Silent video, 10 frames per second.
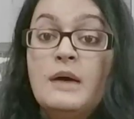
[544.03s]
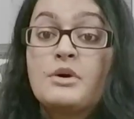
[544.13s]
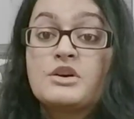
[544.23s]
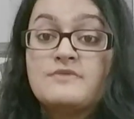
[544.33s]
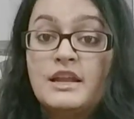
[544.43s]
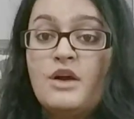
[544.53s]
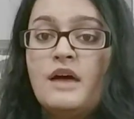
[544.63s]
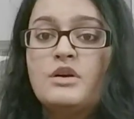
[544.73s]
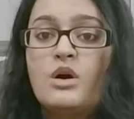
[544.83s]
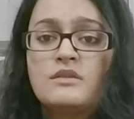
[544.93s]
because when you
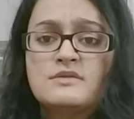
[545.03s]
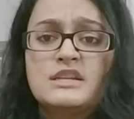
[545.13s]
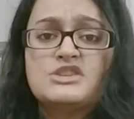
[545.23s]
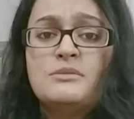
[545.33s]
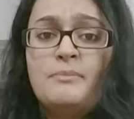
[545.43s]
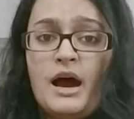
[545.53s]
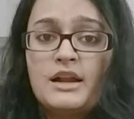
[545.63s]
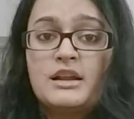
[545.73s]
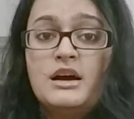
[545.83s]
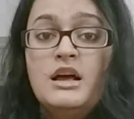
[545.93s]
have a conversation
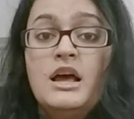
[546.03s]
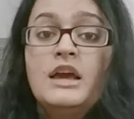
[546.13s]
partner,